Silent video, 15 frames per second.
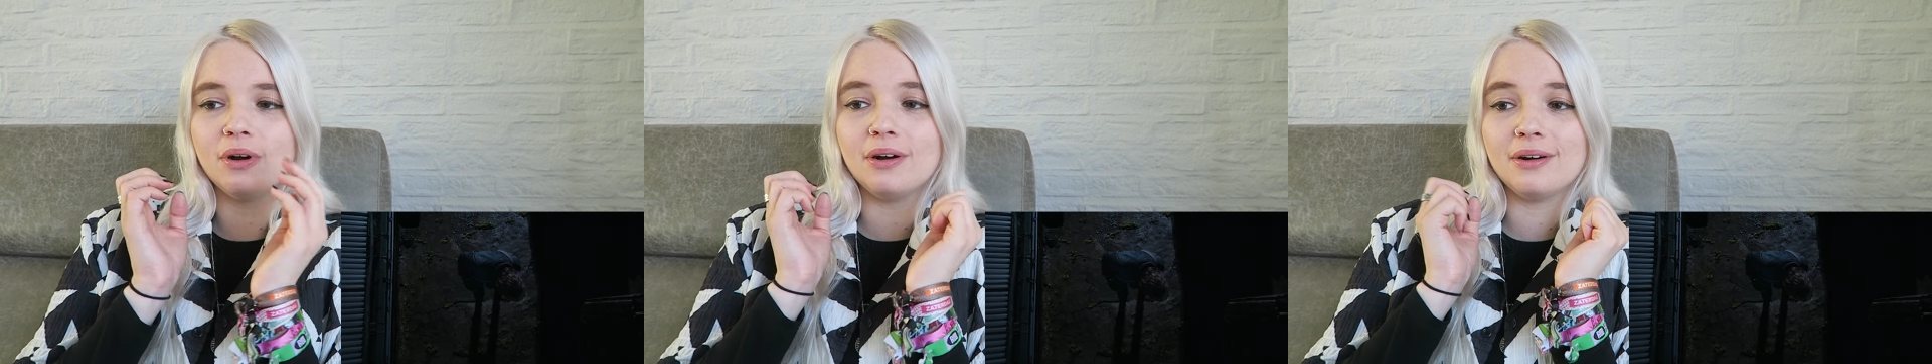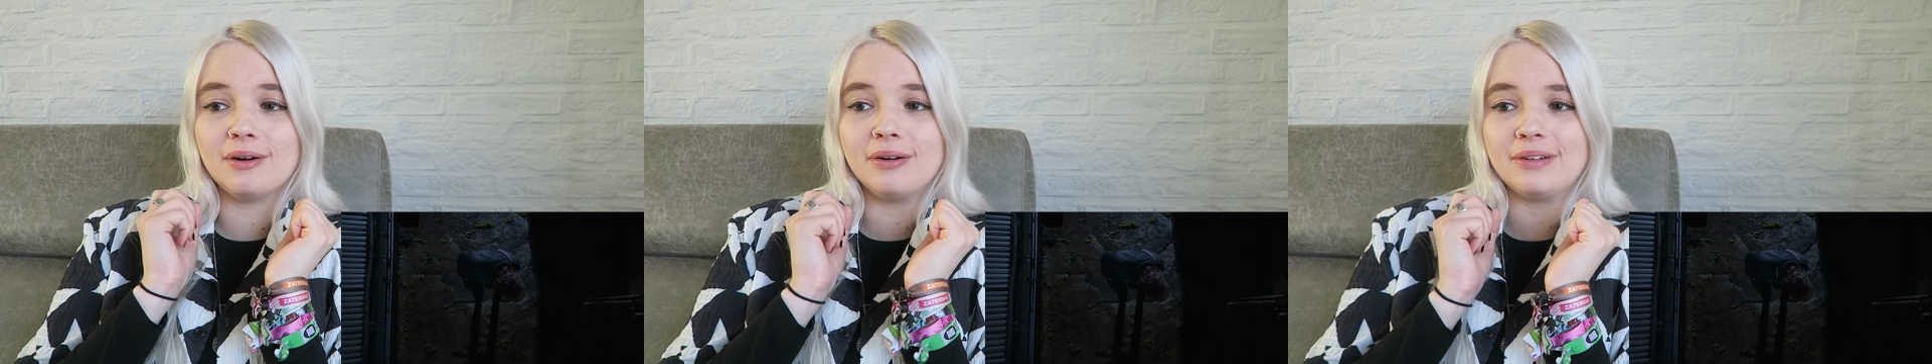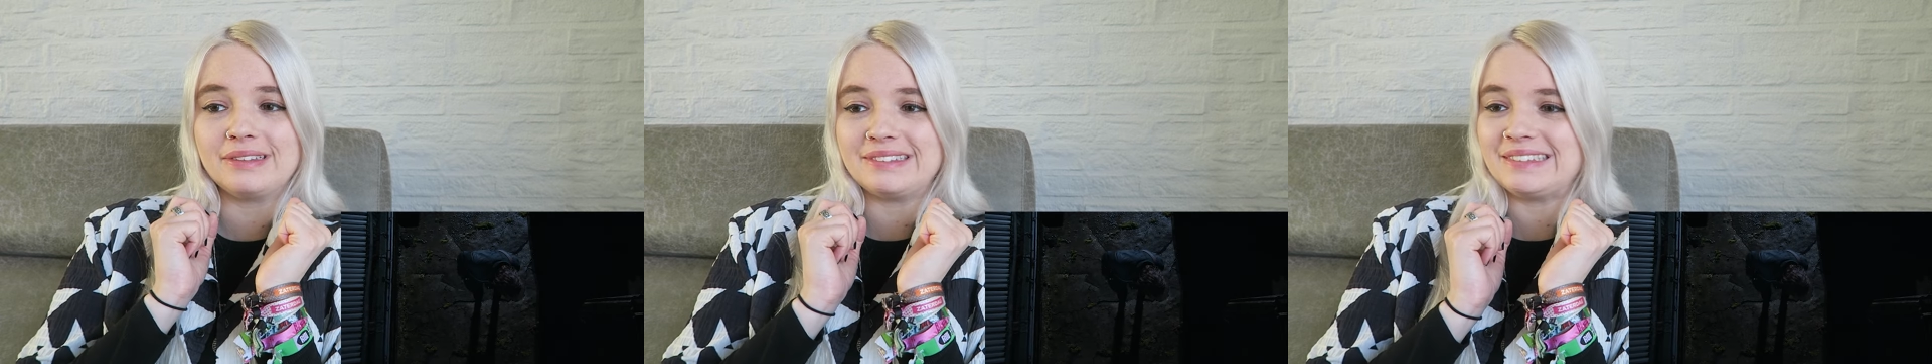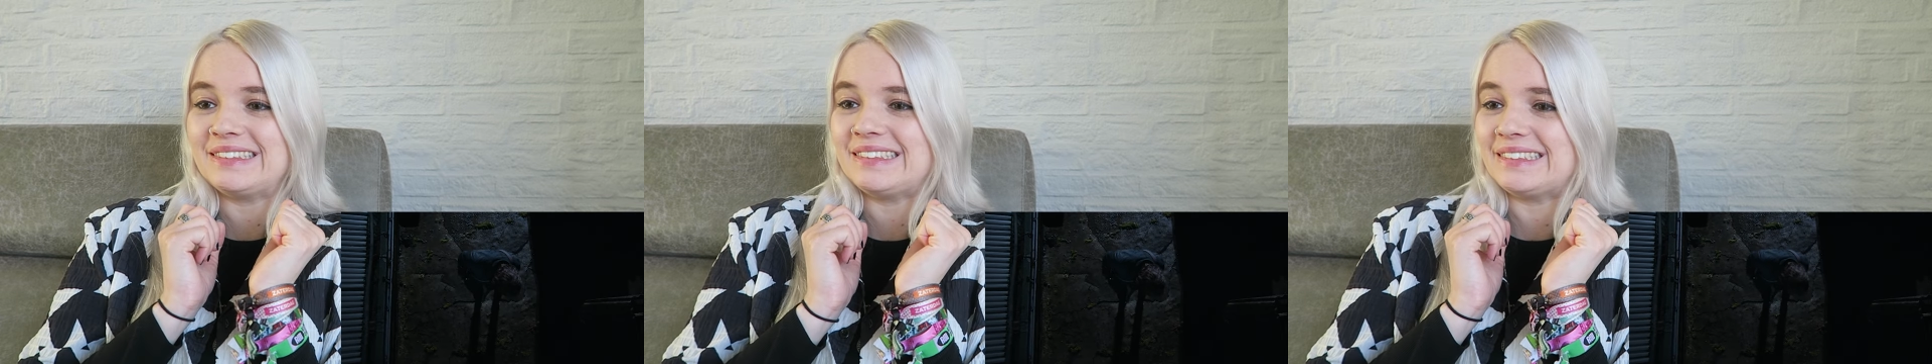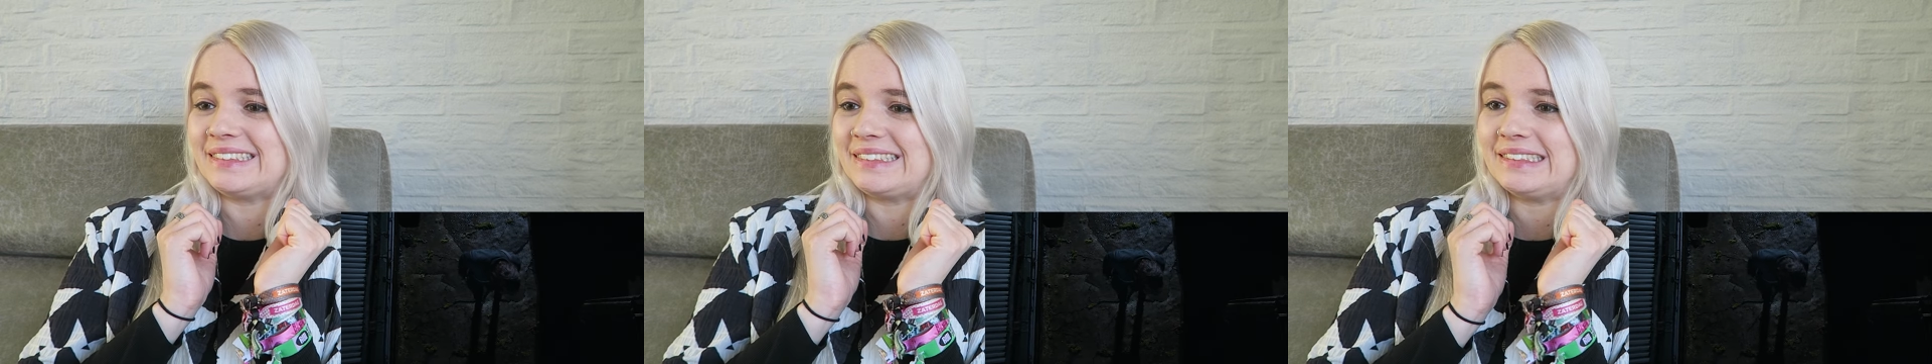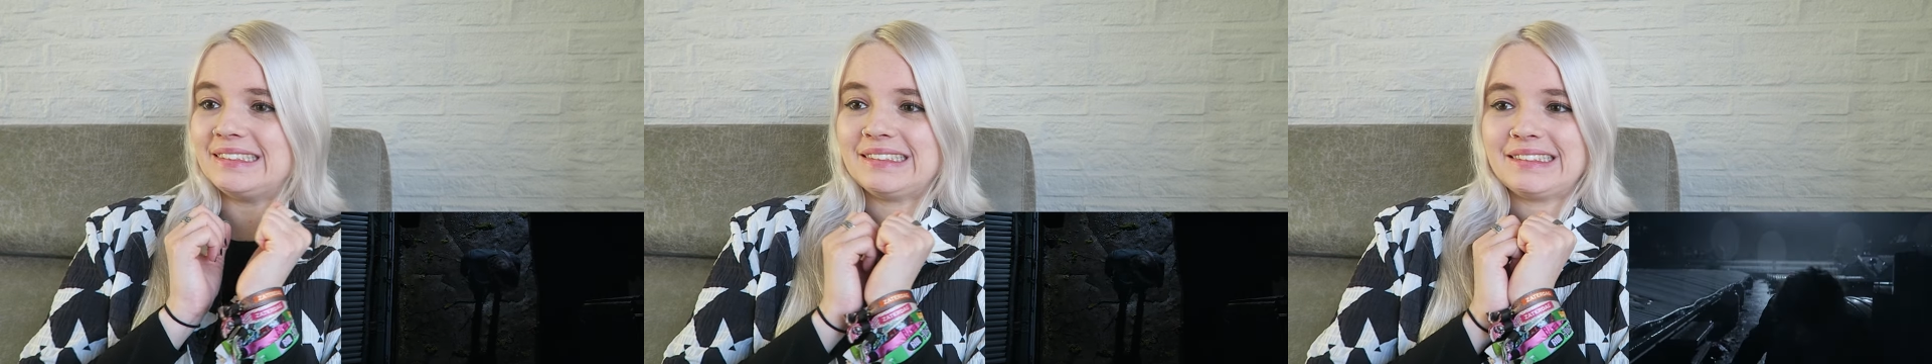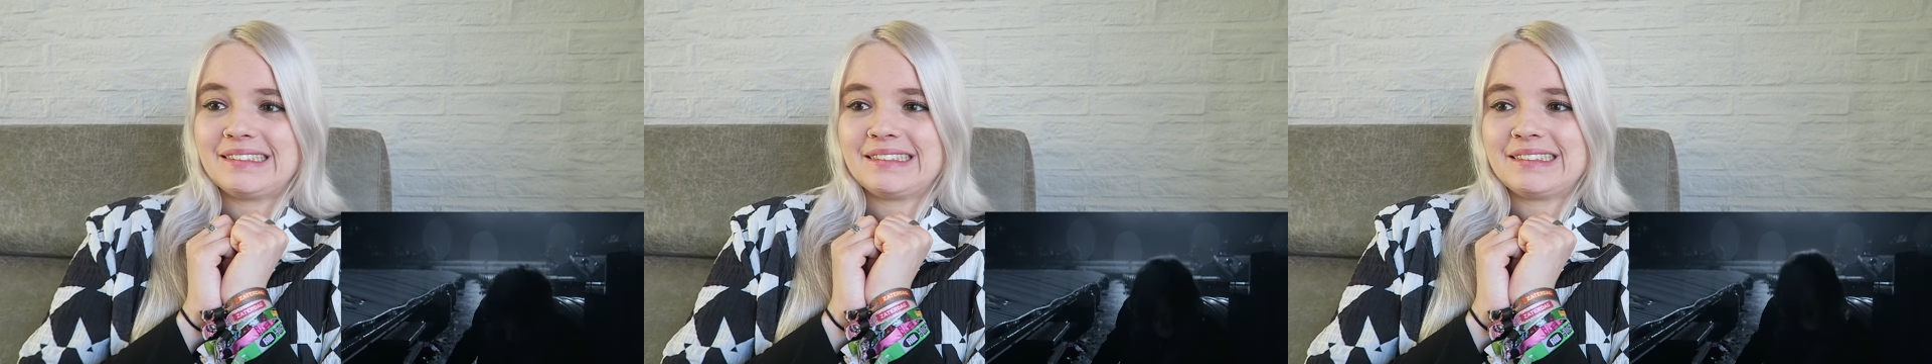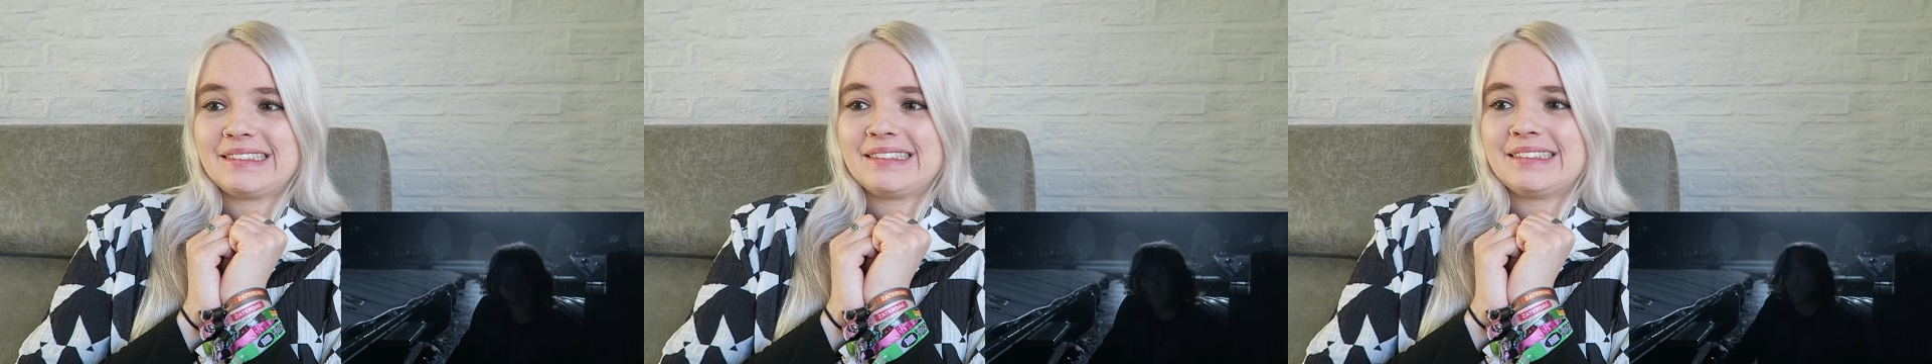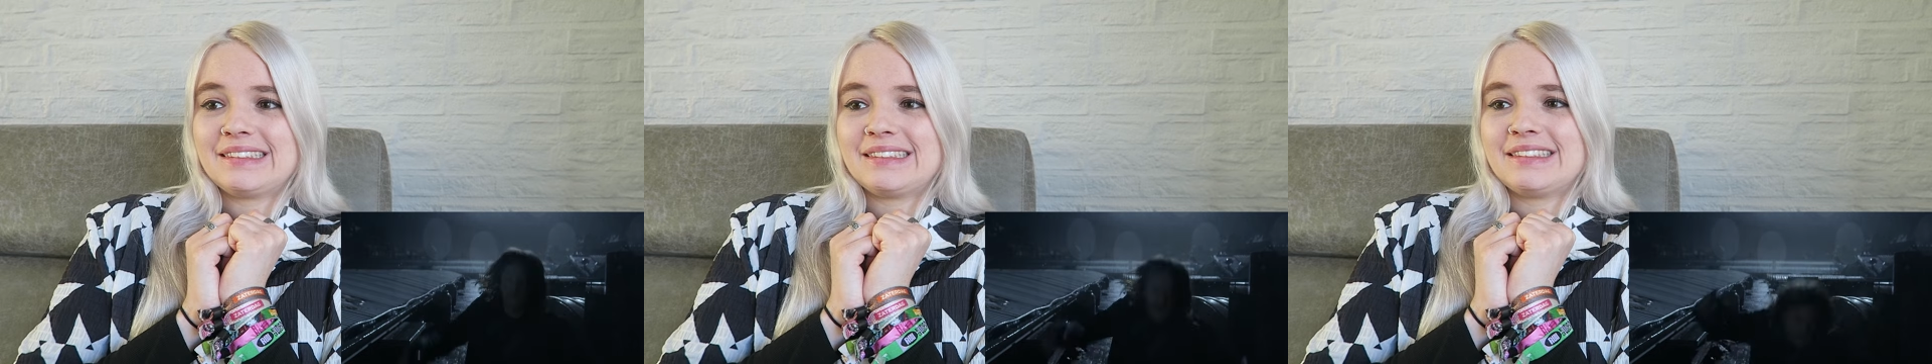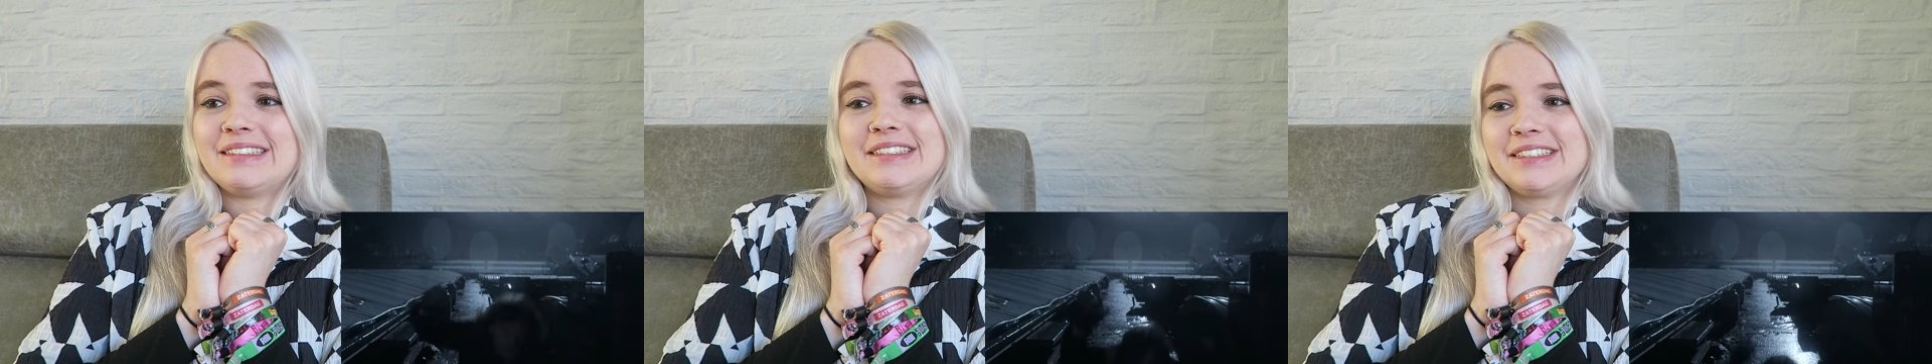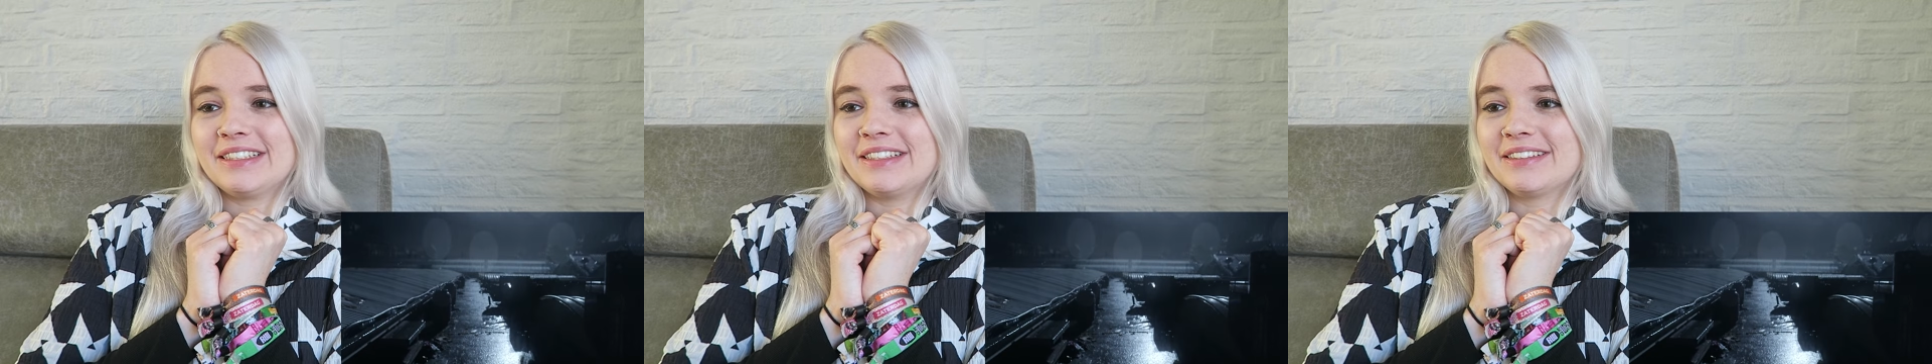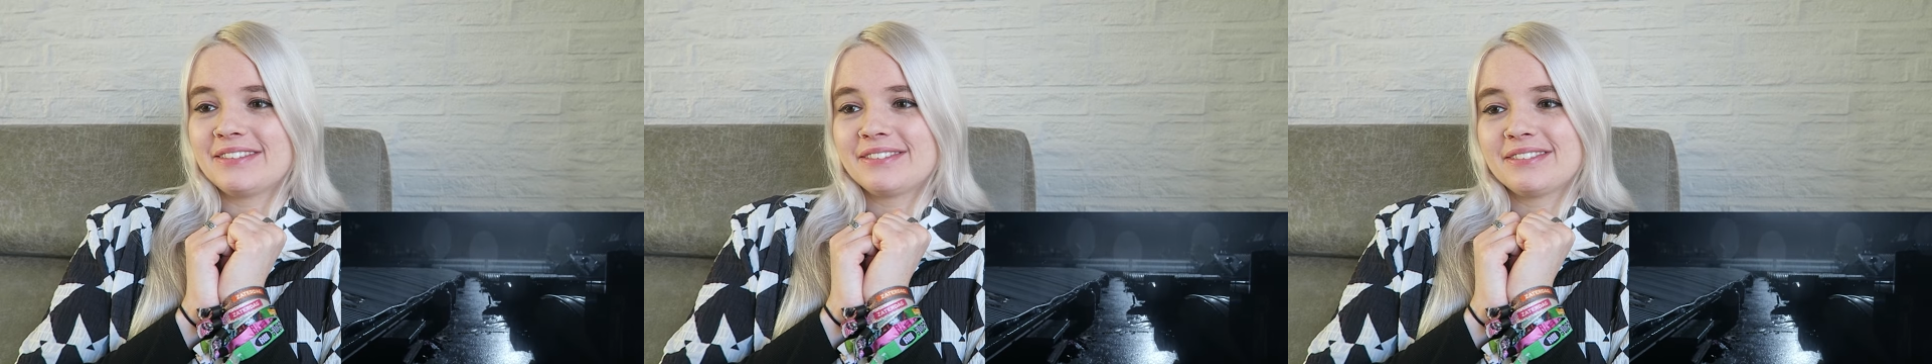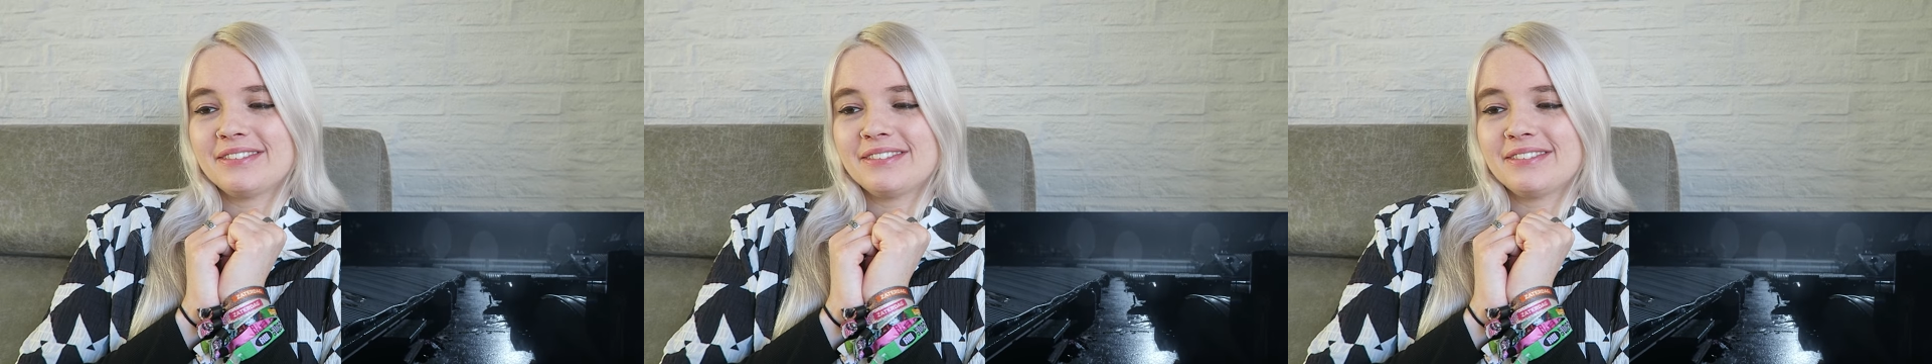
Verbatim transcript: Uh, shit.